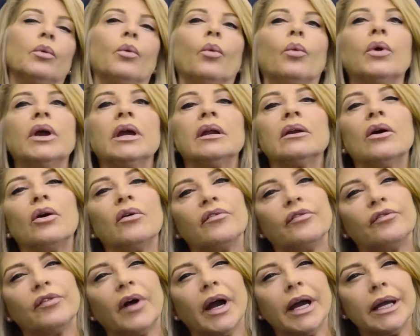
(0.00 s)
We don't
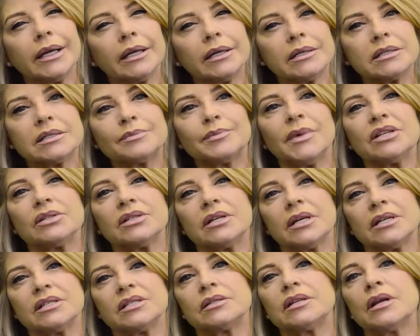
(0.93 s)
fight it as much
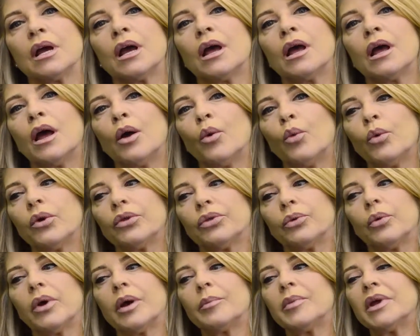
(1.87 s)
as with
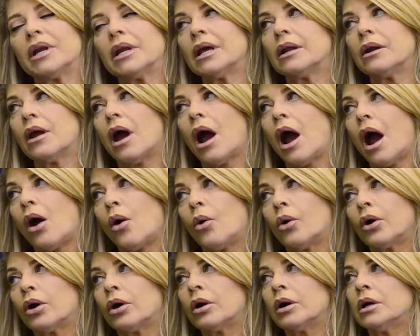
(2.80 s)
women in
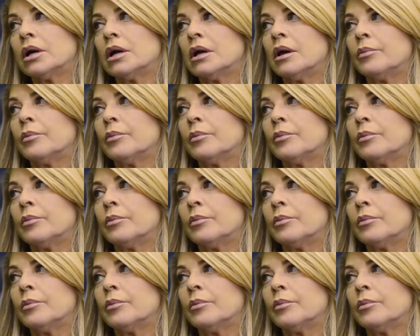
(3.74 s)
our,